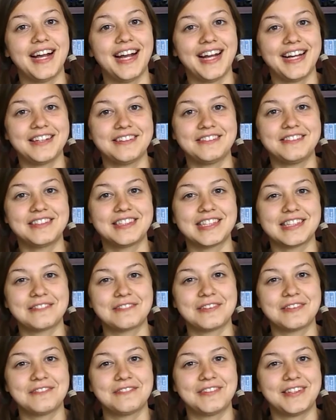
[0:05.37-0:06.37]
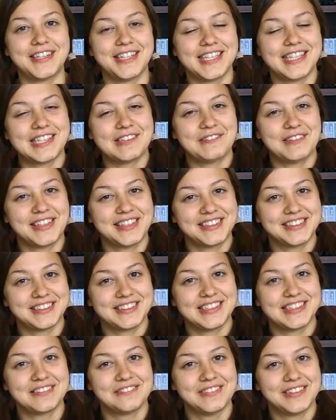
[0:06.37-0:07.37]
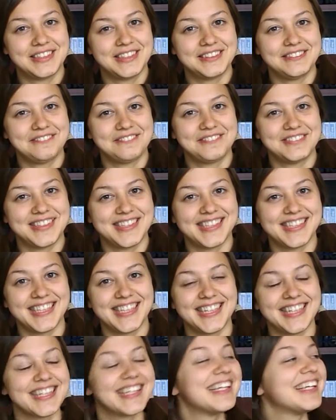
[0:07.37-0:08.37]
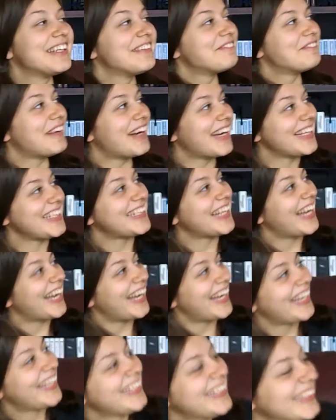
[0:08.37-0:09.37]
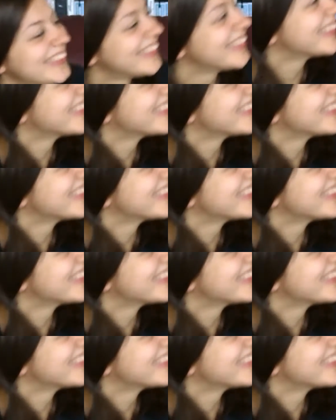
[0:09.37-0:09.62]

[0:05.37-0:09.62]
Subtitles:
had someone very special to me visiting, my dad.